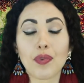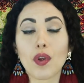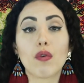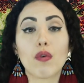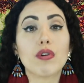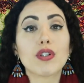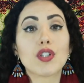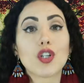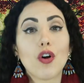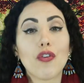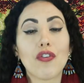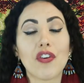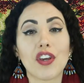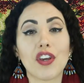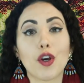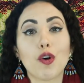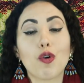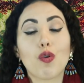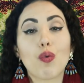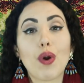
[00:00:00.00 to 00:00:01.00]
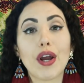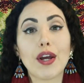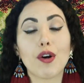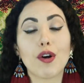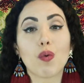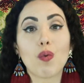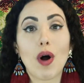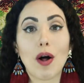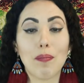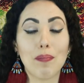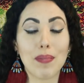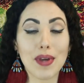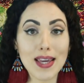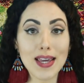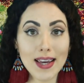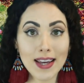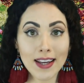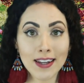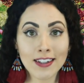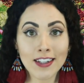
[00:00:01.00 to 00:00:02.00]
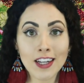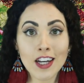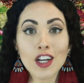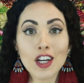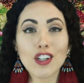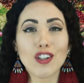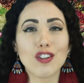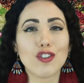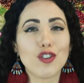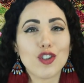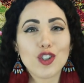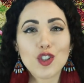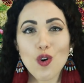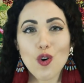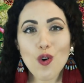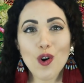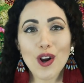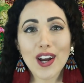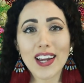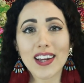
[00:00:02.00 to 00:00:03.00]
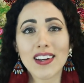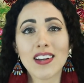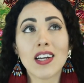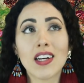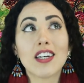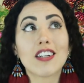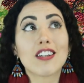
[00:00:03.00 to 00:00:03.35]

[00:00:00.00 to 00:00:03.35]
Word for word: resulting in greater well-being, joy,